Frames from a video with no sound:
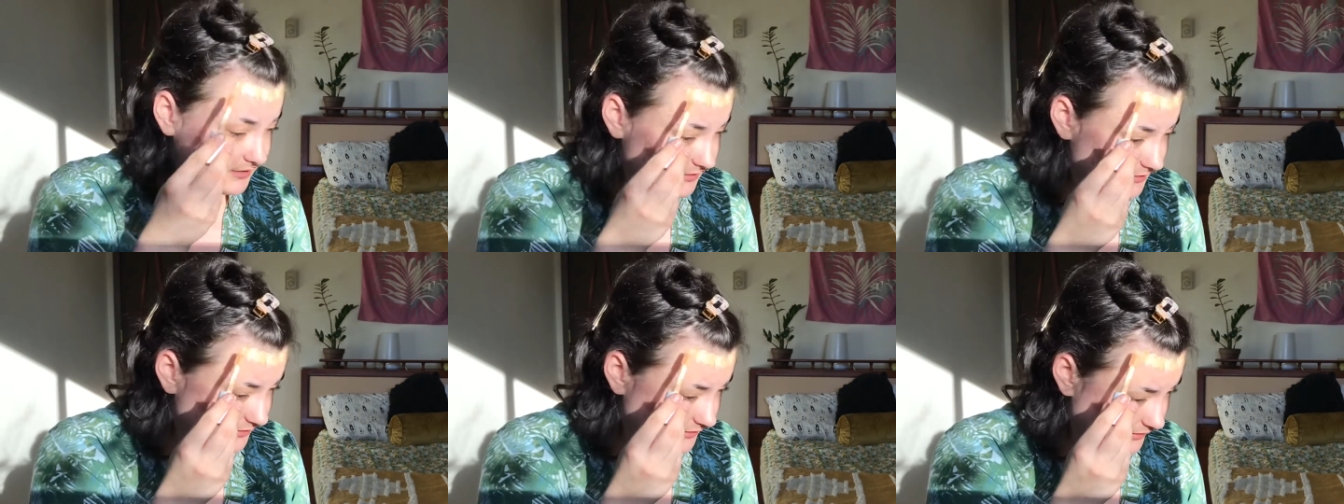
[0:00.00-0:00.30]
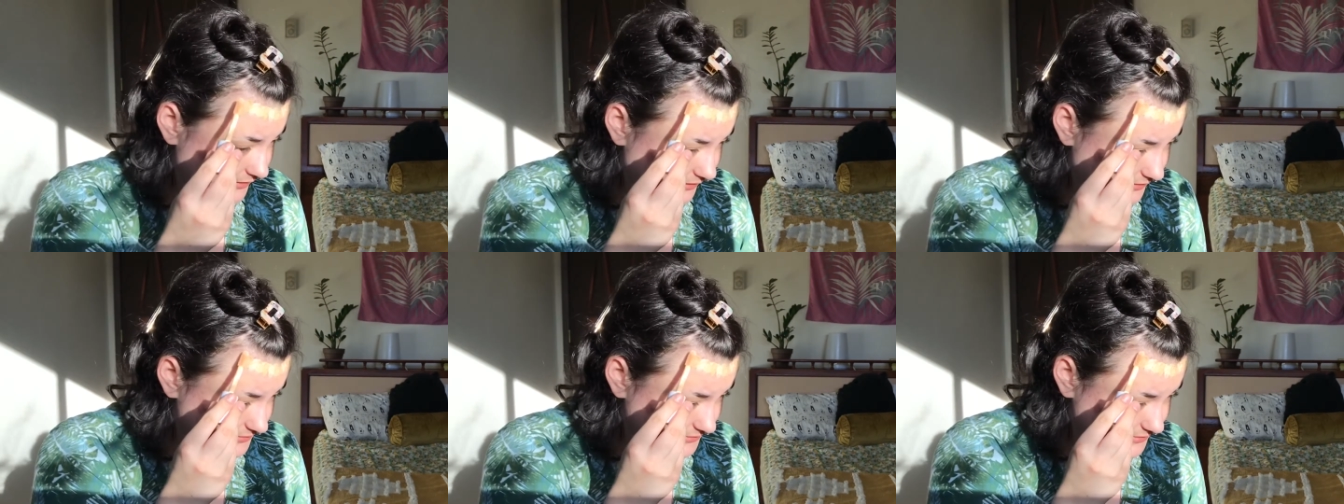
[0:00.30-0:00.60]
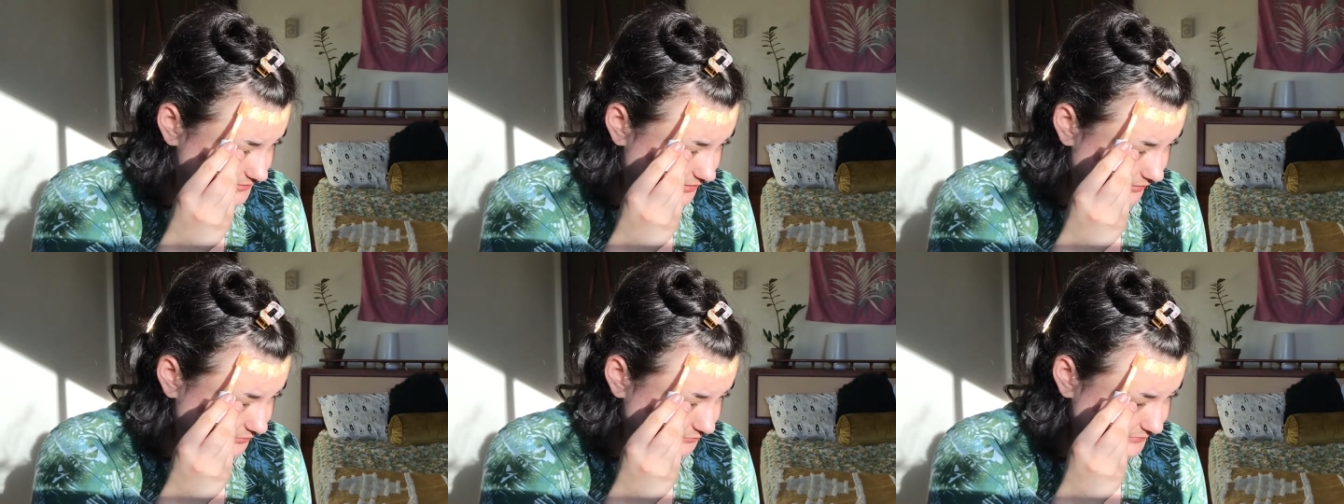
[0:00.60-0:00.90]
and
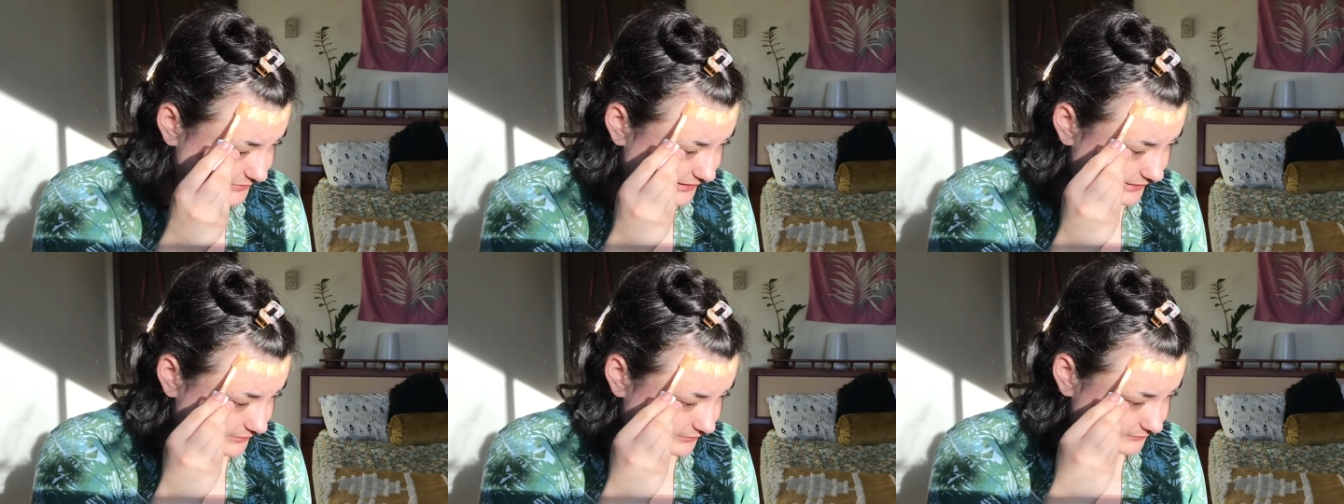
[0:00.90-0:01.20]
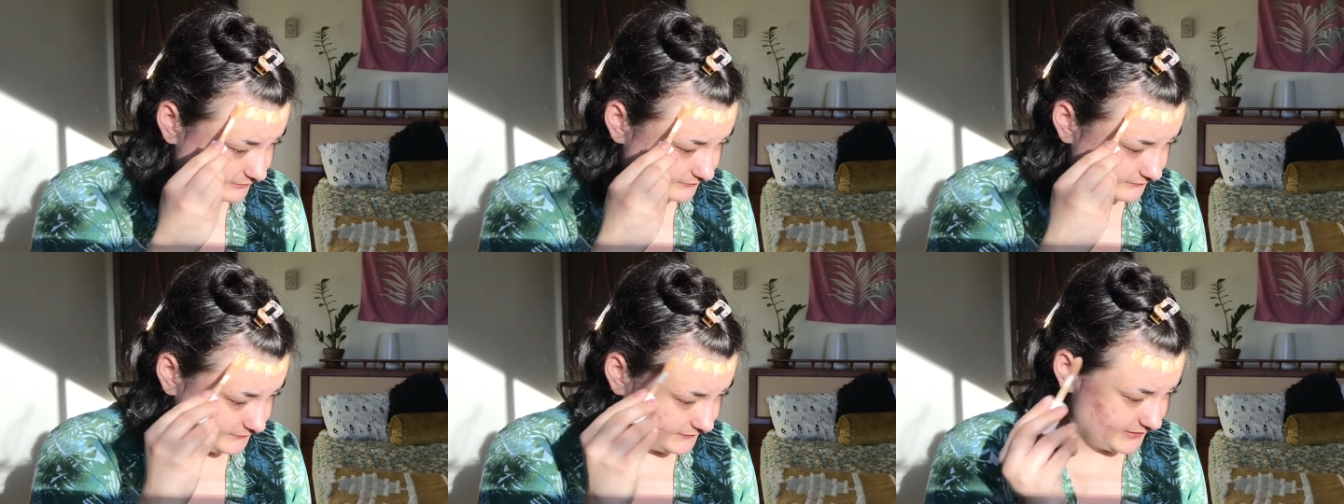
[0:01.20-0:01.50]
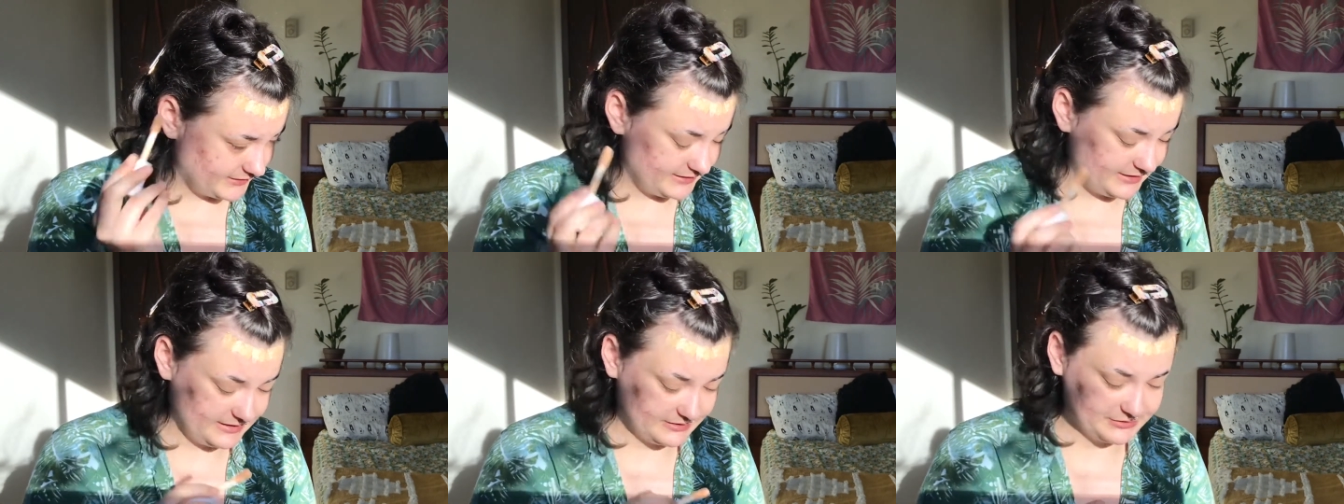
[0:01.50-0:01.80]
helped me out
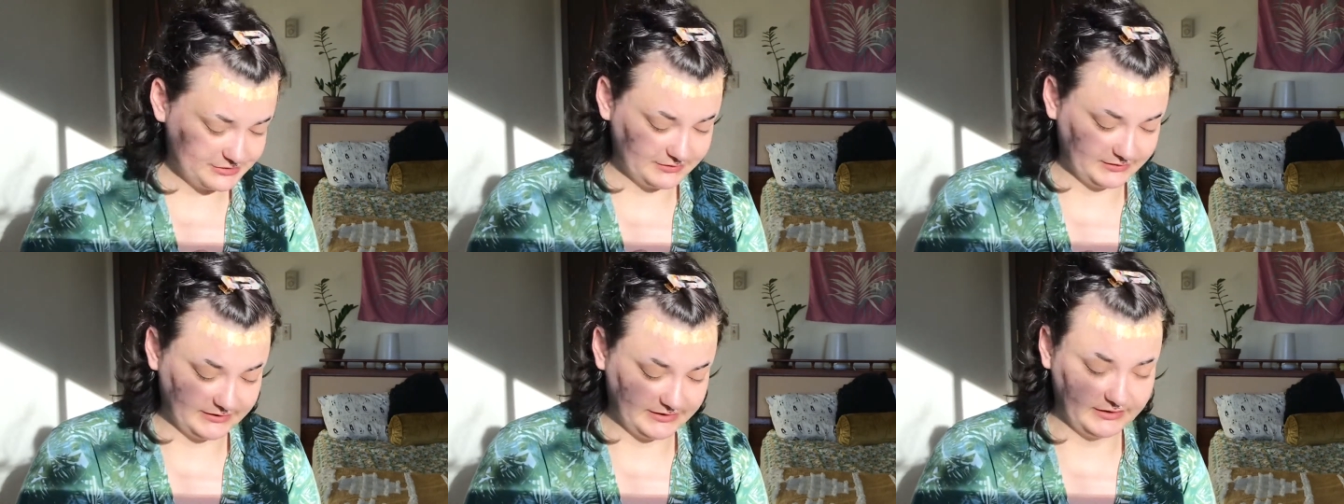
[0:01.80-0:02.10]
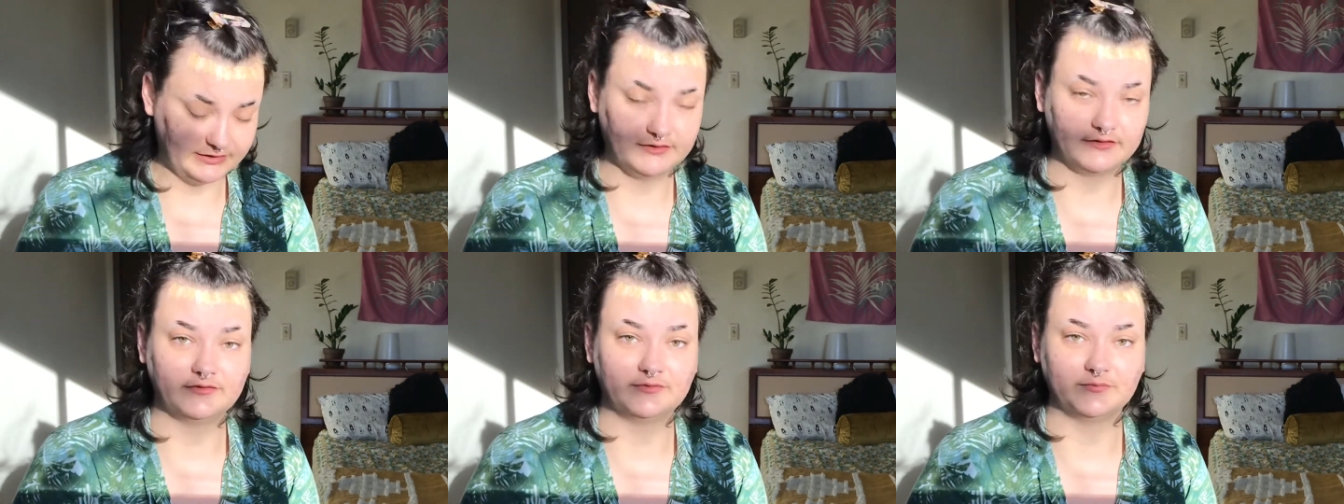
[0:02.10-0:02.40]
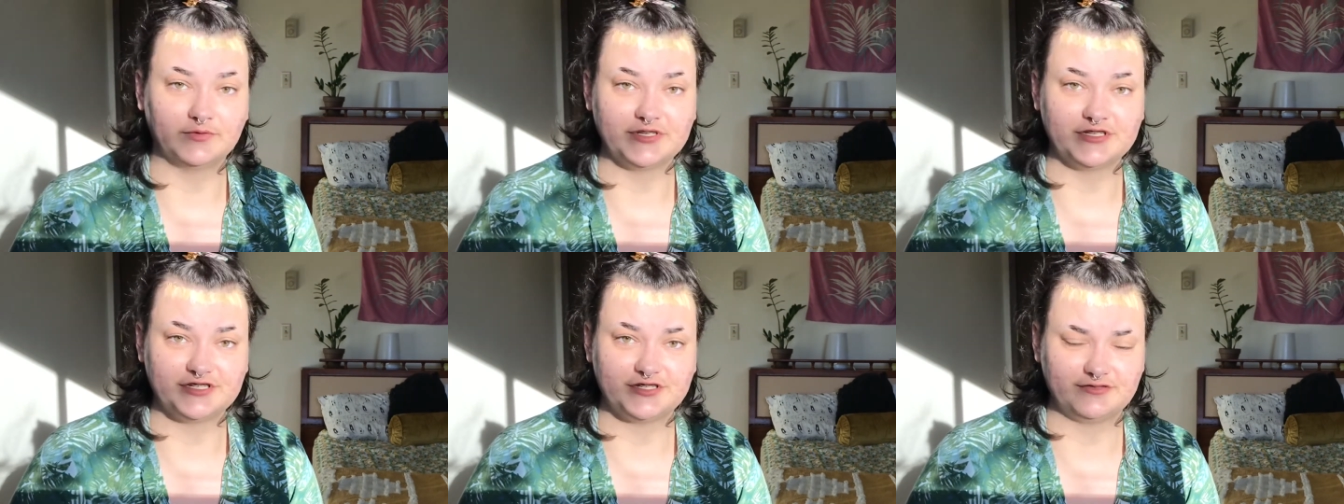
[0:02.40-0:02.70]
financially,
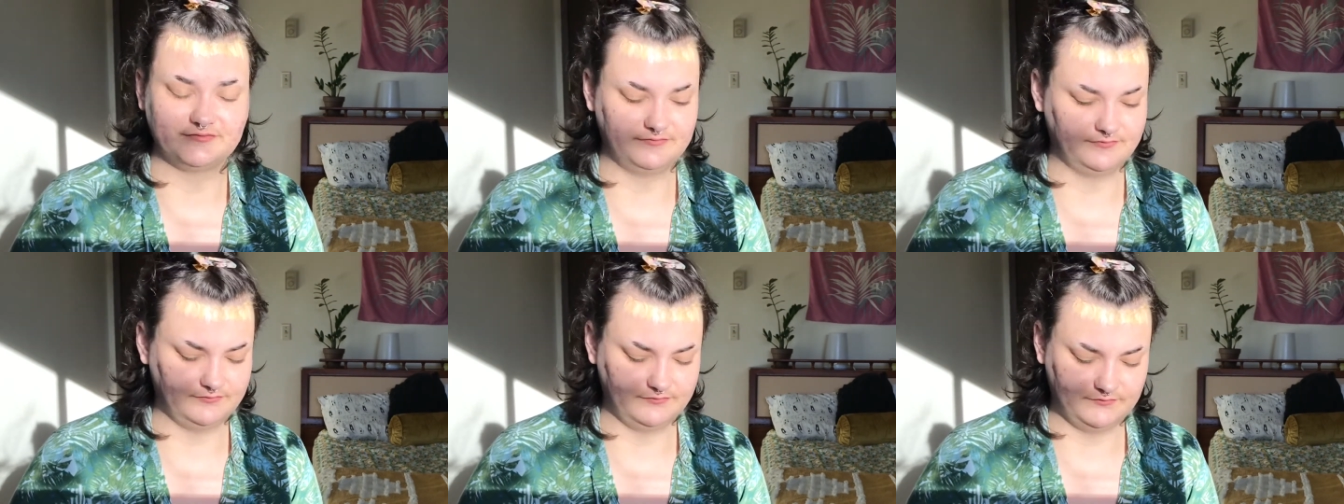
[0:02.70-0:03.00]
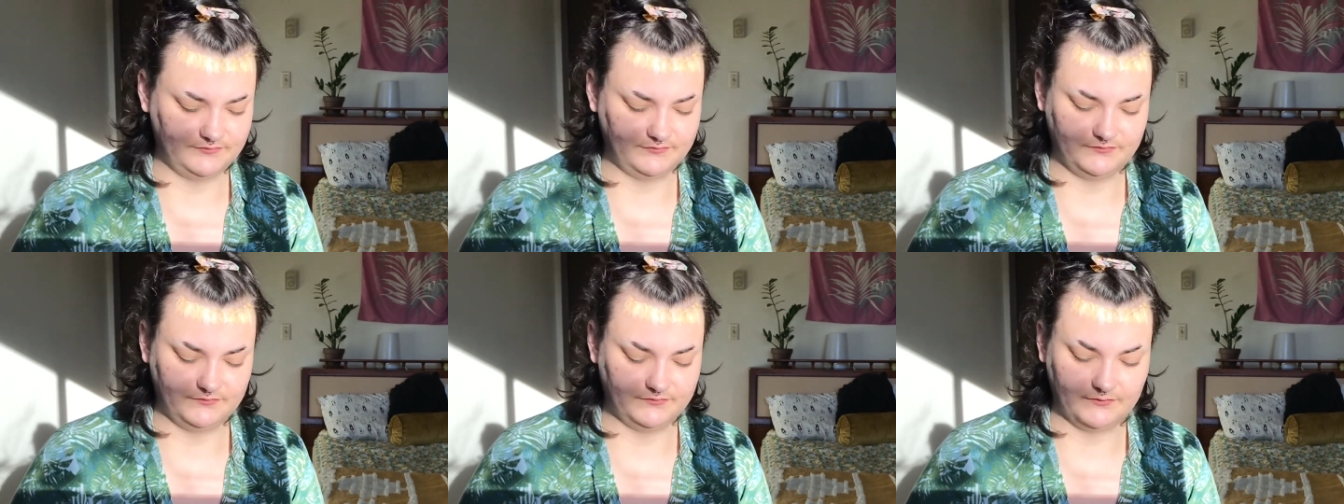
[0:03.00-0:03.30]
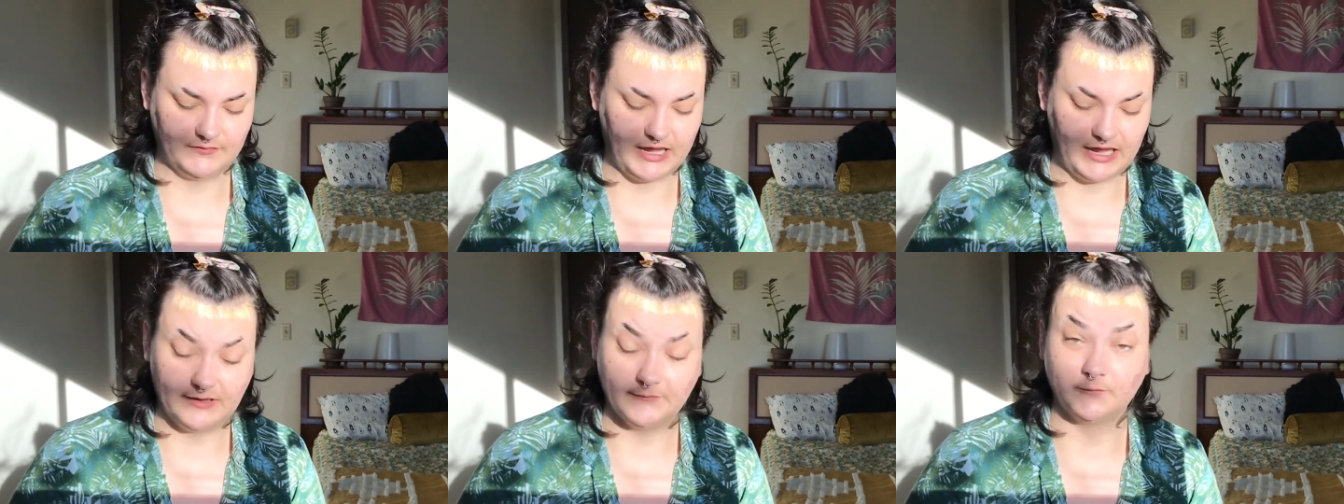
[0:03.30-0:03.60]
which
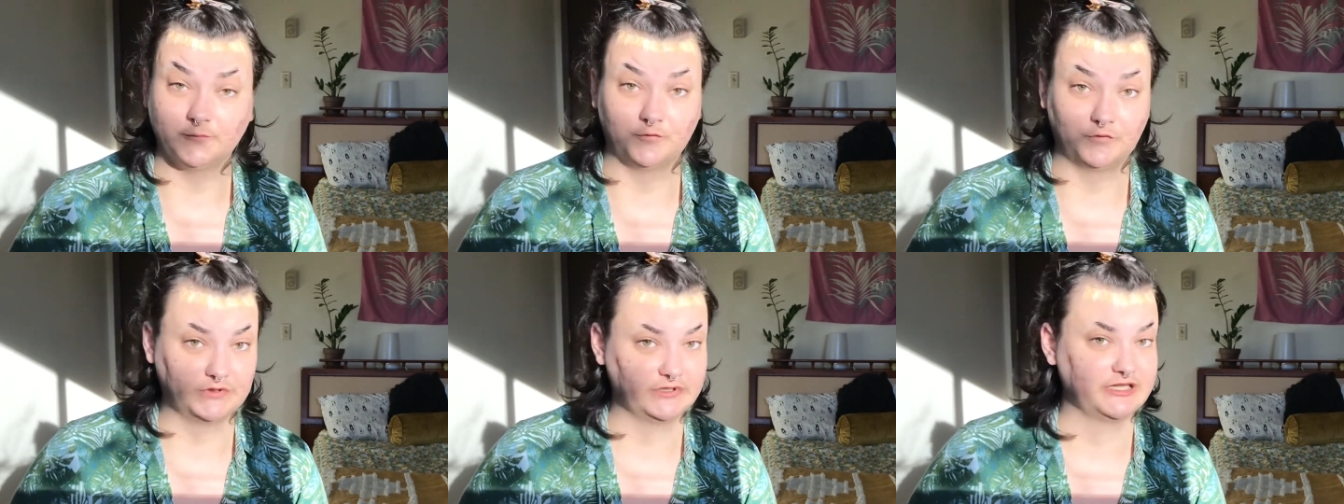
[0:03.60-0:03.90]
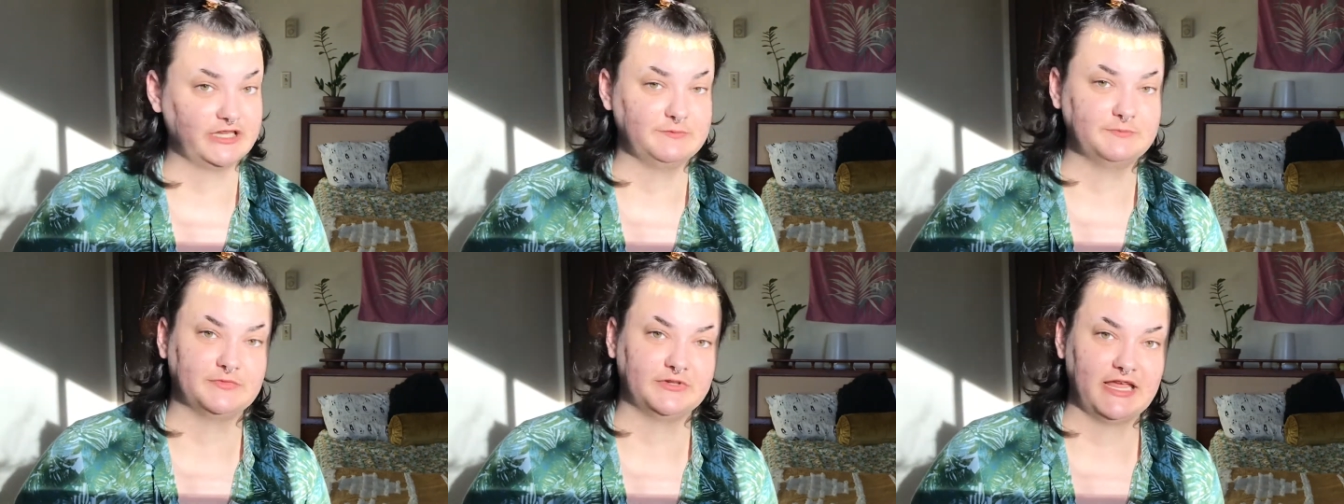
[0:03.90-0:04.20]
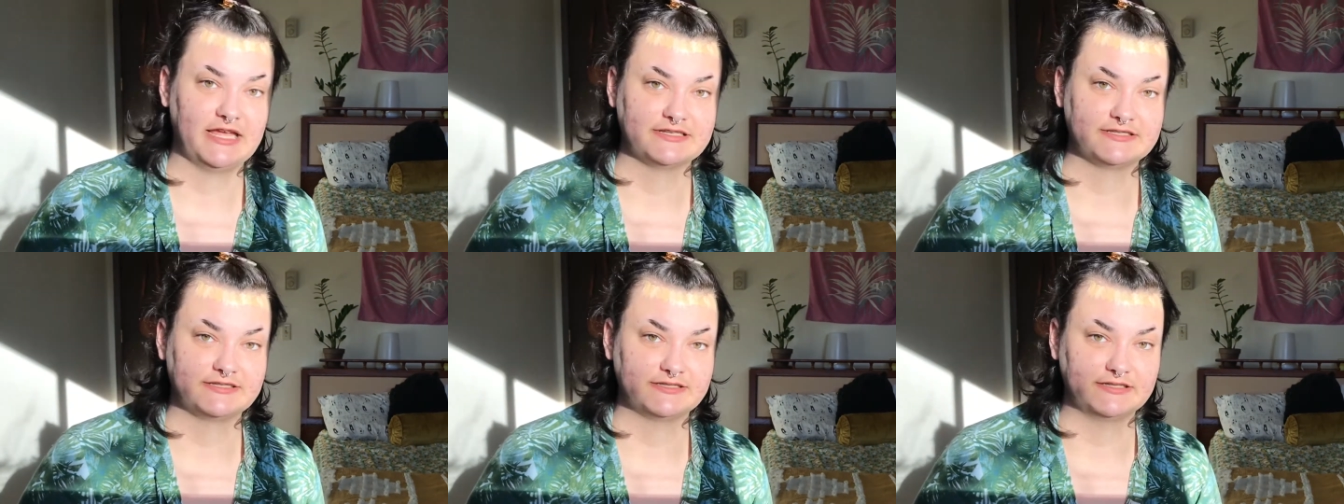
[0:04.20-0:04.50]
I'm really
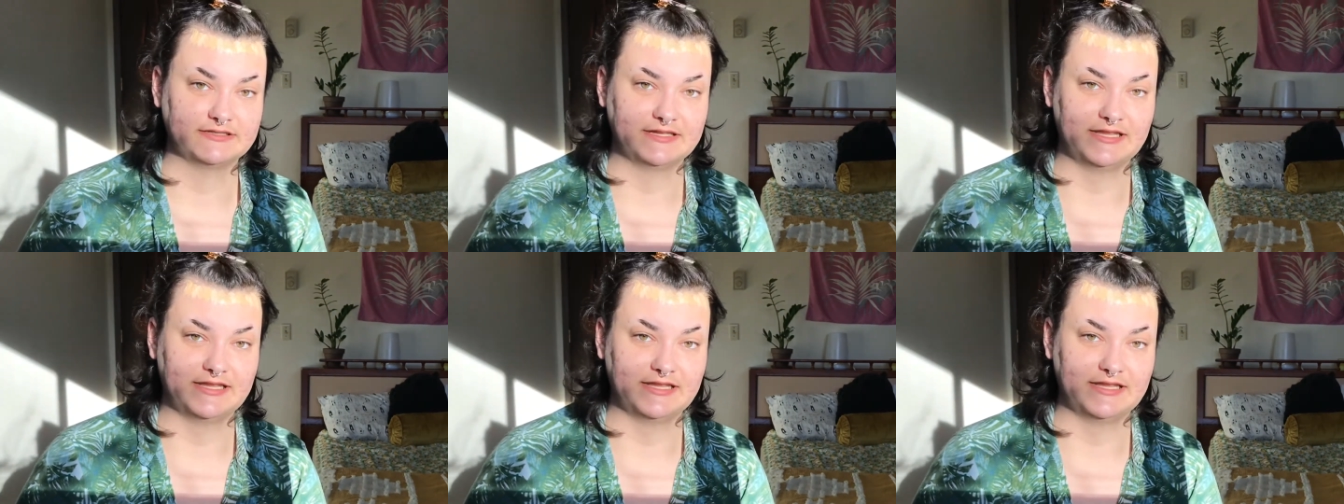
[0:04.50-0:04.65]
blessed that they